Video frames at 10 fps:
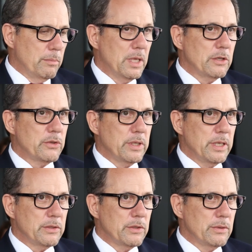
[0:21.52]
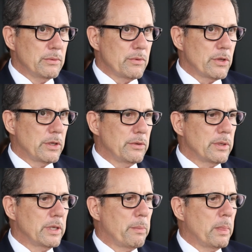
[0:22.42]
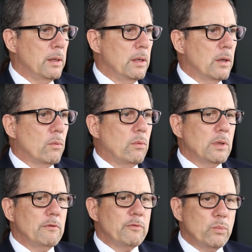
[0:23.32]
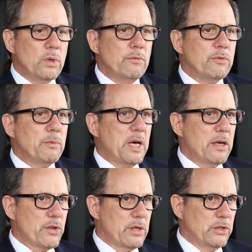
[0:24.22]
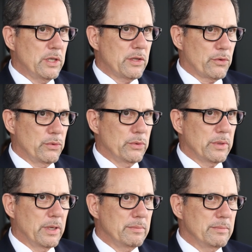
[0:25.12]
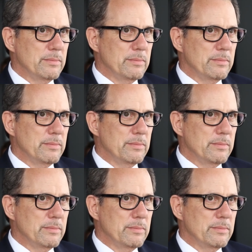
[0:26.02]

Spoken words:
military into security. What have the past 6 years taught you?